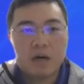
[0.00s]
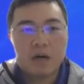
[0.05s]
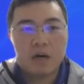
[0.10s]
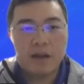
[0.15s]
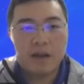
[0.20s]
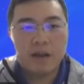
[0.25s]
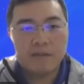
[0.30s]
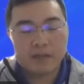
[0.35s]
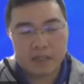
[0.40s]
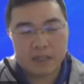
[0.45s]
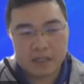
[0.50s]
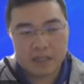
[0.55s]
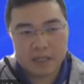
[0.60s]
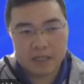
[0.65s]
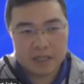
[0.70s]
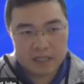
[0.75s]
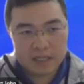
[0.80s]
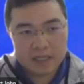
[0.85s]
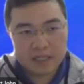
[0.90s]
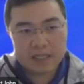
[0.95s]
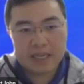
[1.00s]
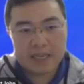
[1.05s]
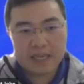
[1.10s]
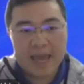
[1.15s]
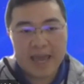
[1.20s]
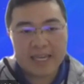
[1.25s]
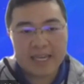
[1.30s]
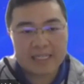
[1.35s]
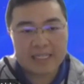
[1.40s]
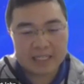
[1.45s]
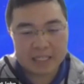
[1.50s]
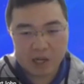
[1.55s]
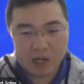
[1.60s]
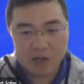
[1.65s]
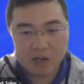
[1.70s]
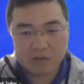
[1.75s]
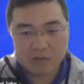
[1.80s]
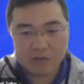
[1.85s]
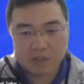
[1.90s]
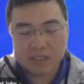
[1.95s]
However, in the IEC
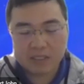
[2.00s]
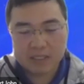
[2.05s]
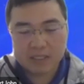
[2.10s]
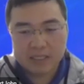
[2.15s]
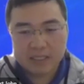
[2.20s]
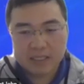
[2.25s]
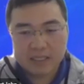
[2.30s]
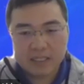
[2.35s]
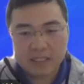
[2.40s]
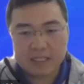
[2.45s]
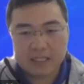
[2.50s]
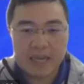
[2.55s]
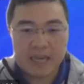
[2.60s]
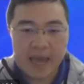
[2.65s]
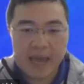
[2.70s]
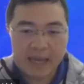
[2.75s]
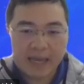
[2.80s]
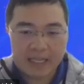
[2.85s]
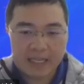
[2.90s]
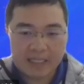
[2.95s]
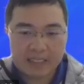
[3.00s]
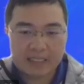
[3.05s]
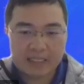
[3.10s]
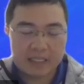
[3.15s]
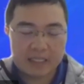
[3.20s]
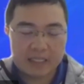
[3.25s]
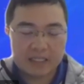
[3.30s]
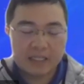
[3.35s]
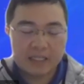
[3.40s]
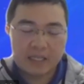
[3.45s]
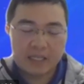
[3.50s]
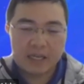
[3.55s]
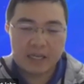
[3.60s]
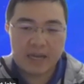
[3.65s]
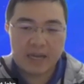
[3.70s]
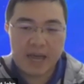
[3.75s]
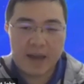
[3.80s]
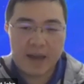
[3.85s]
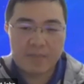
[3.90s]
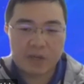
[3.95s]
code, the IEC
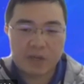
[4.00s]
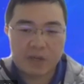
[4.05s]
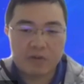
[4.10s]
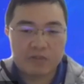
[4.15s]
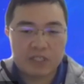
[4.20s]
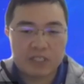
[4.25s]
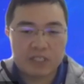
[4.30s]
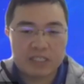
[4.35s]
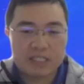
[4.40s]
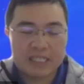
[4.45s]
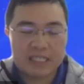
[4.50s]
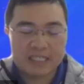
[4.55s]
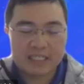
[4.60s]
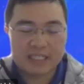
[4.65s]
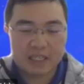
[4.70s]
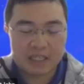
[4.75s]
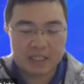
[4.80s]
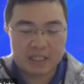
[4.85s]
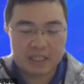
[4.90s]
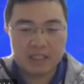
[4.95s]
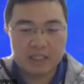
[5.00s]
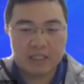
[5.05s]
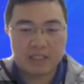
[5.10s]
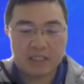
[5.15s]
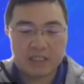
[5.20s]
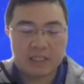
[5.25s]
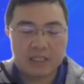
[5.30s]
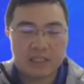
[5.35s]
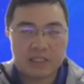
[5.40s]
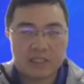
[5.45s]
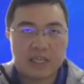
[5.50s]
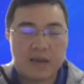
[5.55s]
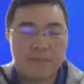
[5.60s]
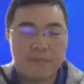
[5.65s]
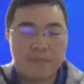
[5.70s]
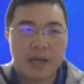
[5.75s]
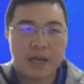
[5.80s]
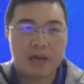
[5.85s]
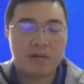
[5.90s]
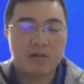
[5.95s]
MQT16, it is
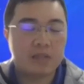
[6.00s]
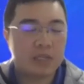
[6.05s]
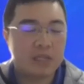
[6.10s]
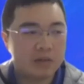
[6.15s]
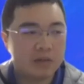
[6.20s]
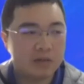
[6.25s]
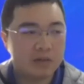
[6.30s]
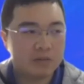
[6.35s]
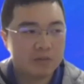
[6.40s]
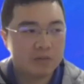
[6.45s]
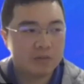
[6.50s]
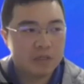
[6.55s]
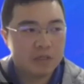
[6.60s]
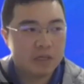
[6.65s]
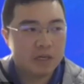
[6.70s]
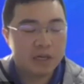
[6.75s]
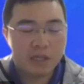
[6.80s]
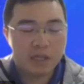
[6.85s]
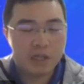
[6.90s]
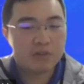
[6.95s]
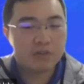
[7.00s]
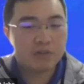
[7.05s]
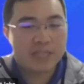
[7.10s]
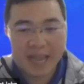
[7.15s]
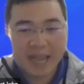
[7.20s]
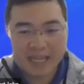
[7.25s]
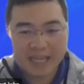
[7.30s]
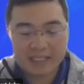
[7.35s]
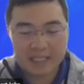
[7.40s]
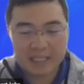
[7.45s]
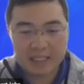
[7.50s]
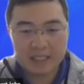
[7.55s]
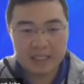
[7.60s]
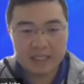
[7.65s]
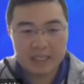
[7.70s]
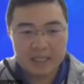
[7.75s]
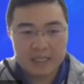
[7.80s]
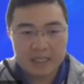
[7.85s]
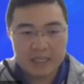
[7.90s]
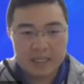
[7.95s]
the mechanical load testing.
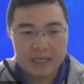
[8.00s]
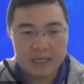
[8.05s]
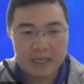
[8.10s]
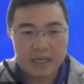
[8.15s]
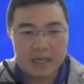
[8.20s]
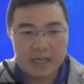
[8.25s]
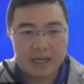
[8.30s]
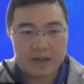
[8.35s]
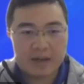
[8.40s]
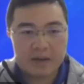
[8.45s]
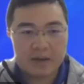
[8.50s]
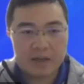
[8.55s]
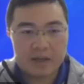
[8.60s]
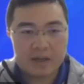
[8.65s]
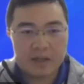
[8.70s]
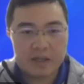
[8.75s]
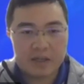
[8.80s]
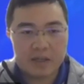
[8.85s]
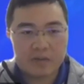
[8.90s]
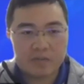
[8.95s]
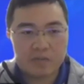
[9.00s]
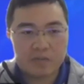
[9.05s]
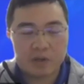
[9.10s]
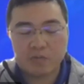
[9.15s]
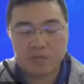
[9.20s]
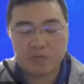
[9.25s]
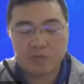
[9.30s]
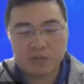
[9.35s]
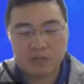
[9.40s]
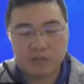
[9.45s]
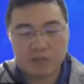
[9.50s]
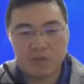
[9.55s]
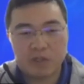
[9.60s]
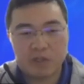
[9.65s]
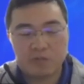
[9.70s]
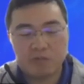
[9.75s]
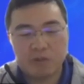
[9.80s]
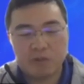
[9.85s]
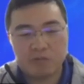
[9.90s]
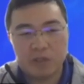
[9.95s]
We
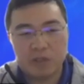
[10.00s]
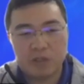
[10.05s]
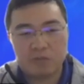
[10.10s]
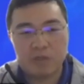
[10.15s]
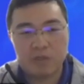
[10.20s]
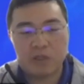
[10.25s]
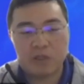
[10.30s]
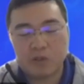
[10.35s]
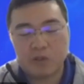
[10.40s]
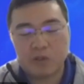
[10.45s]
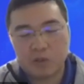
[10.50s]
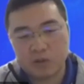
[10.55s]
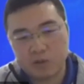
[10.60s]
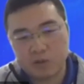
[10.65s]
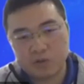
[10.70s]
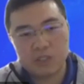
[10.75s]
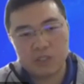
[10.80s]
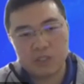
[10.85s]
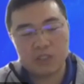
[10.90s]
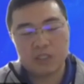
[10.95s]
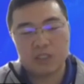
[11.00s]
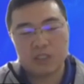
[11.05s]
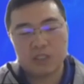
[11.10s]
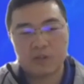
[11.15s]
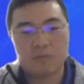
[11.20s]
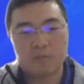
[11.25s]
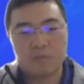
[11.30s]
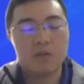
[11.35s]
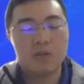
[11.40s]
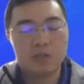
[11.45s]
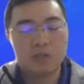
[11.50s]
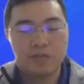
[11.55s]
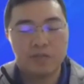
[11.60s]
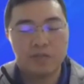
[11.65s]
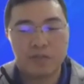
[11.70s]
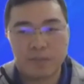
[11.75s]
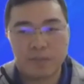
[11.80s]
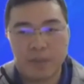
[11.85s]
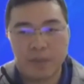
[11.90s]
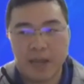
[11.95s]
use most
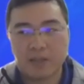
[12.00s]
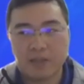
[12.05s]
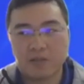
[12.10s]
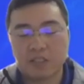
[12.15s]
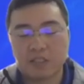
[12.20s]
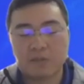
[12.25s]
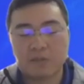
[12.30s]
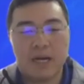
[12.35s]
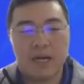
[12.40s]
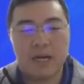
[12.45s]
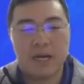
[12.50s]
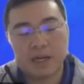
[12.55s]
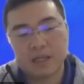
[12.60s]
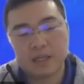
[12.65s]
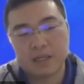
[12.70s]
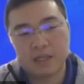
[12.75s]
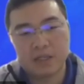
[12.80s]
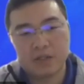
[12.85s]
of the panel supplier.